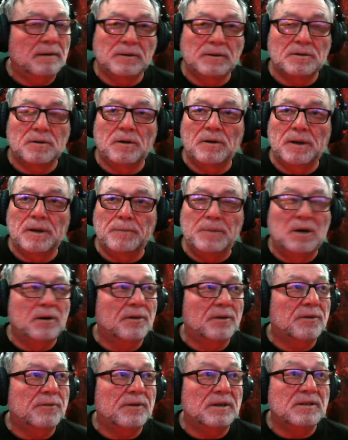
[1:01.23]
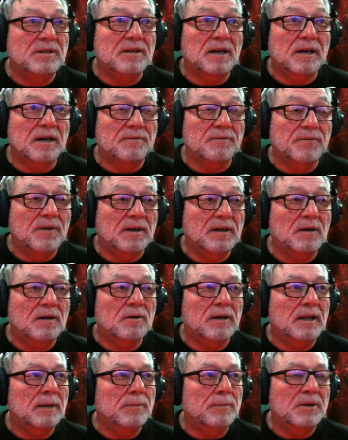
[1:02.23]
only about a 3-second fight.
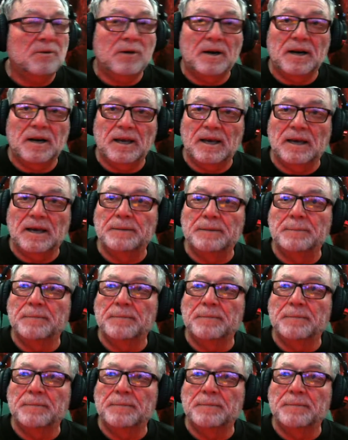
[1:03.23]
Okay, let me try it again.